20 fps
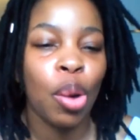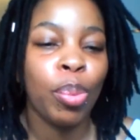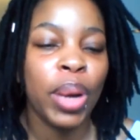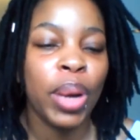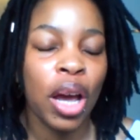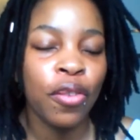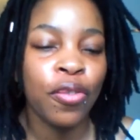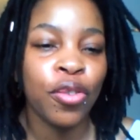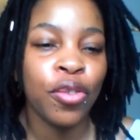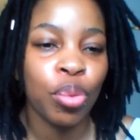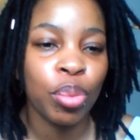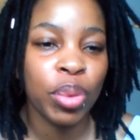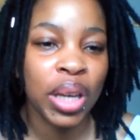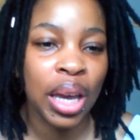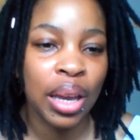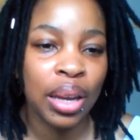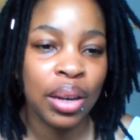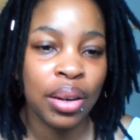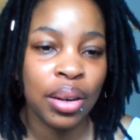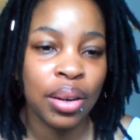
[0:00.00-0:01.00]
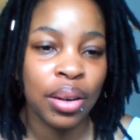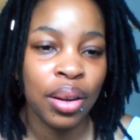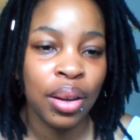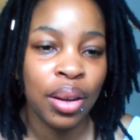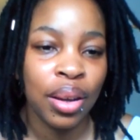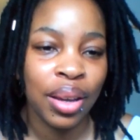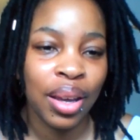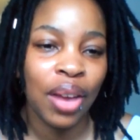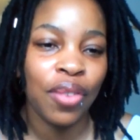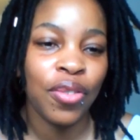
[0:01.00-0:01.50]
that we can
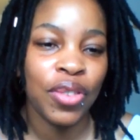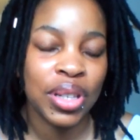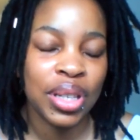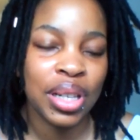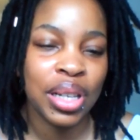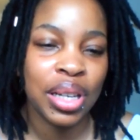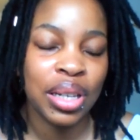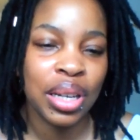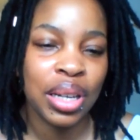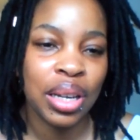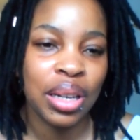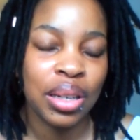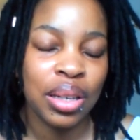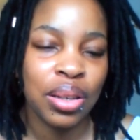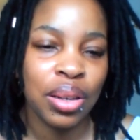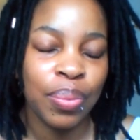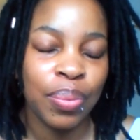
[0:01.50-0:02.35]
facilitate.